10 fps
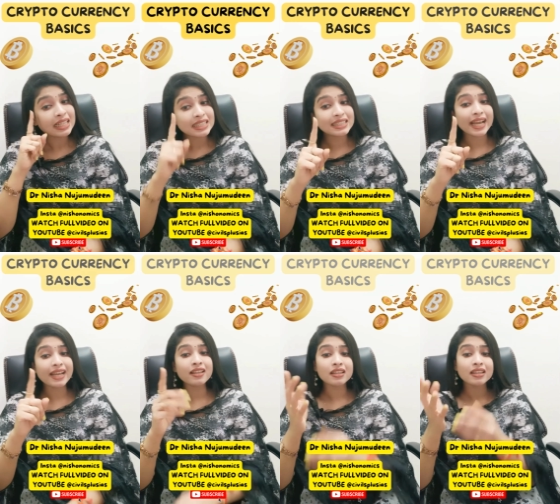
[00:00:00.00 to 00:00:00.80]

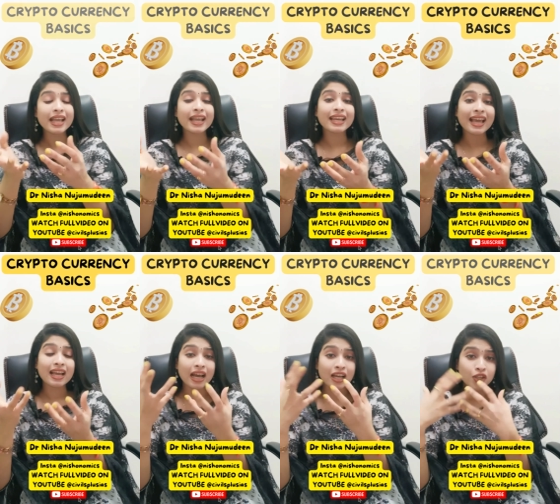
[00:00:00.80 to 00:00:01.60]
then they can
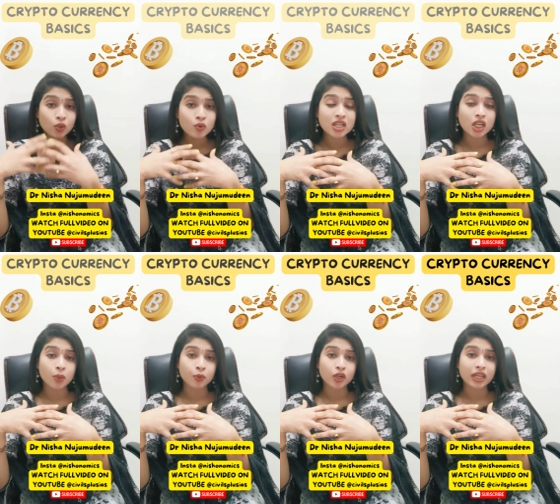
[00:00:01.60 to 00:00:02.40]
use a
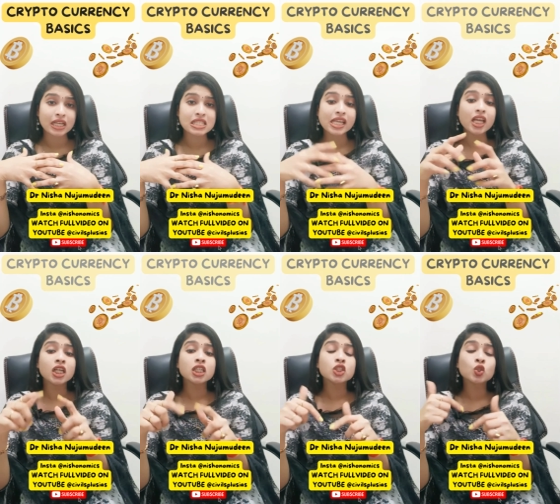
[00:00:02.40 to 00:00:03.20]
cryptocurrency
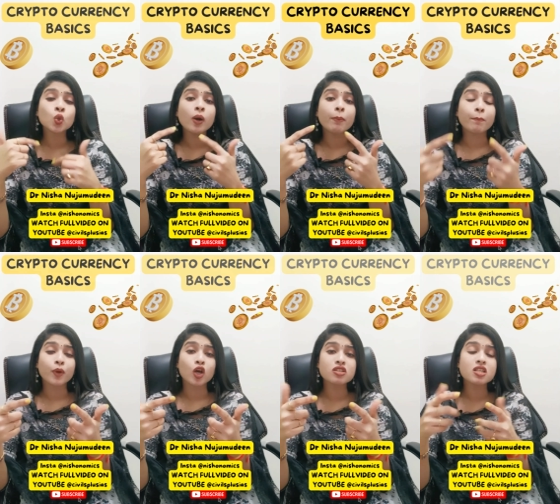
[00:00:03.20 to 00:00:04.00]
through a
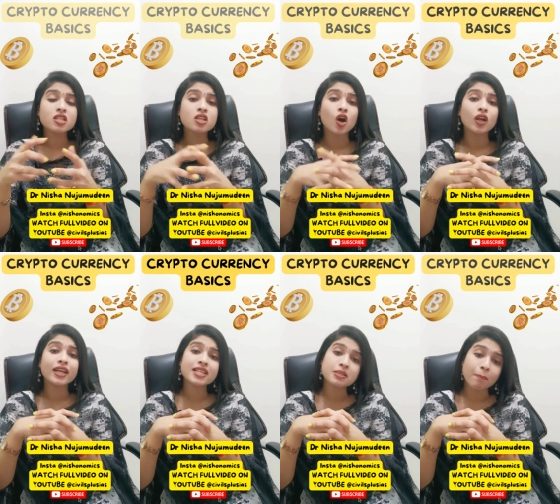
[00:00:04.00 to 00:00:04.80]
process called
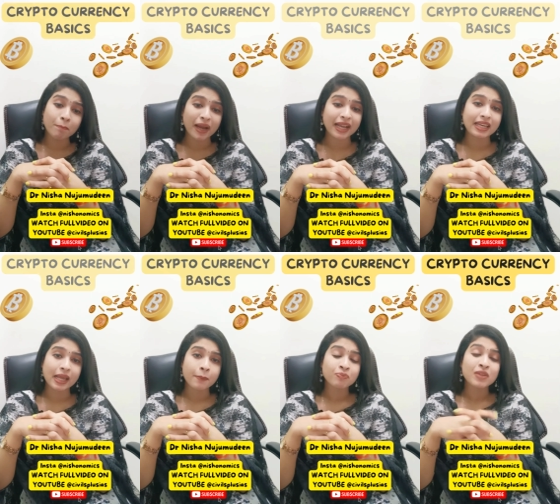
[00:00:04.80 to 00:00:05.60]
as
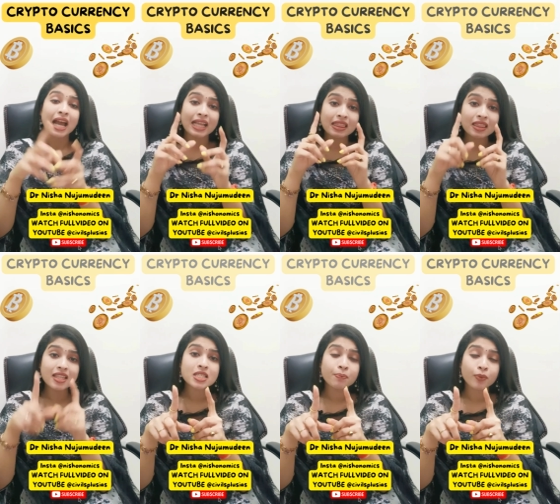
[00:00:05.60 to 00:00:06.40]
mining. And
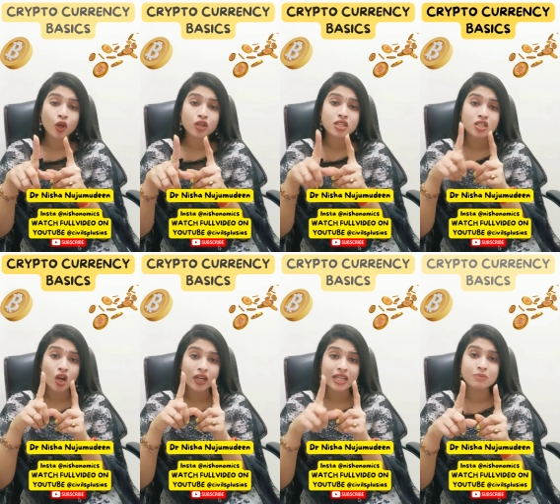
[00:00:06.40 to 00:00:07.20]
this process
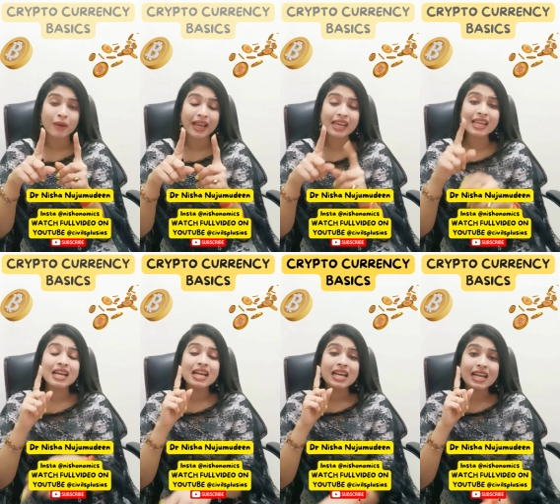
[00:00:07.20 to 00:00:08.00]
called as mining,
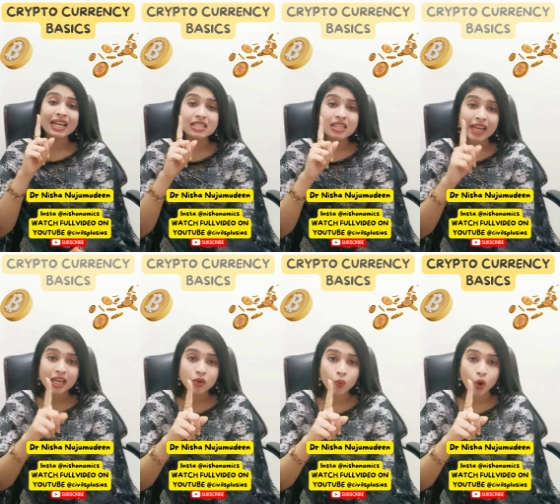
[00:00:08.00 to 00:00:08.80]
it
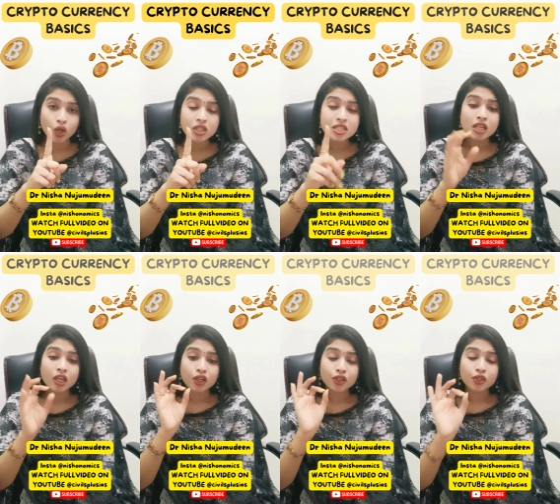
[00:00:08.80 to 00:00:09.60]
involves
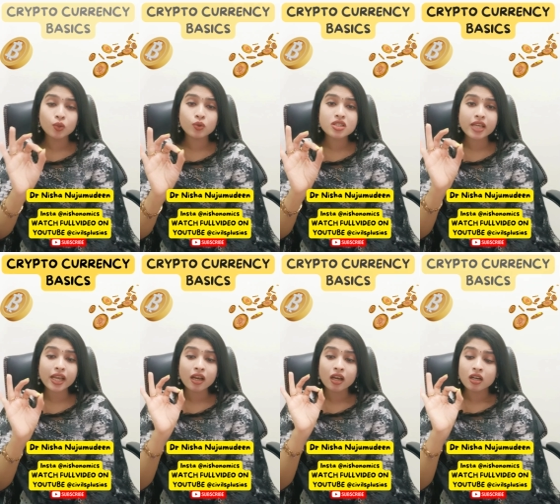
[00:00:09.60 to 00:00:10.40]
using